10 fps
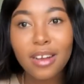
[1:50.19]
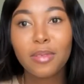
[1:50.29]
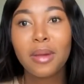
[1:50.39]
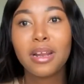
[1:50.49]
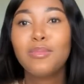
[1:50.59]
My
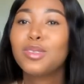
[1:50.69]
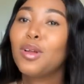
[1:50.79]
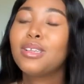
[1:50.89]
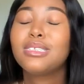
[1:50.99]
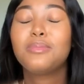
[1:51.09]
name is
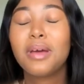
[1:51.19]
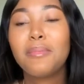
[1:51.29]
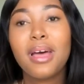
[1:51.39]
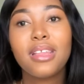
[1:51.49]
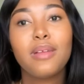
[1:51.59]
Nonexistent and my
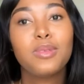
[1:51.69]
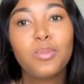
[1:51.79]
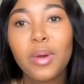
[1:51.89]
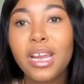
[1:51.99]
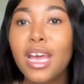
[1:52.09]
other name is
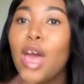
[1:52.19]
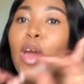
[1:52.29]
Pretty.